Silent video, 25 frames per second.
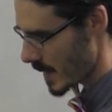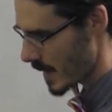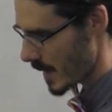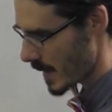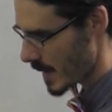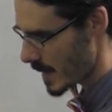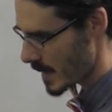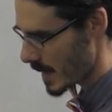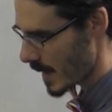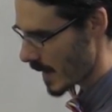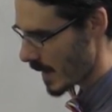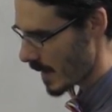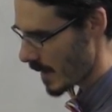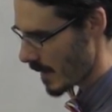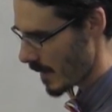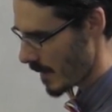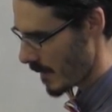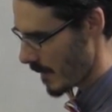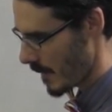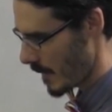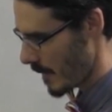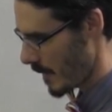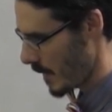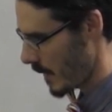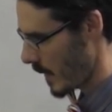60.
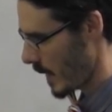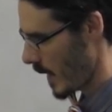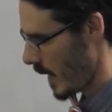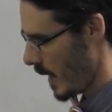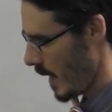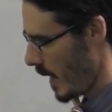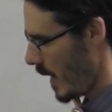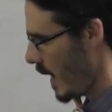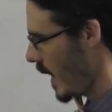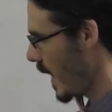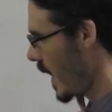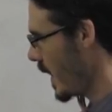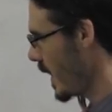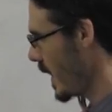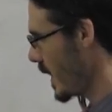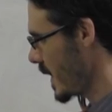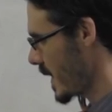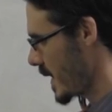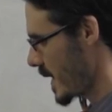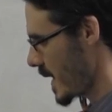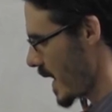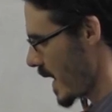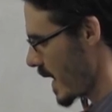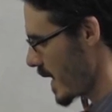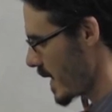And
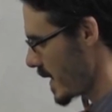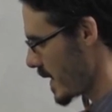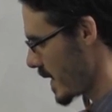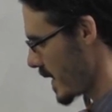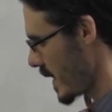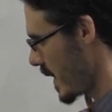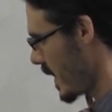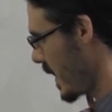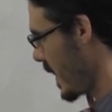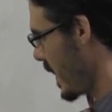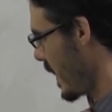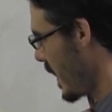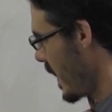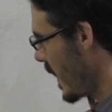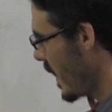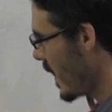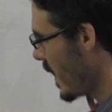it says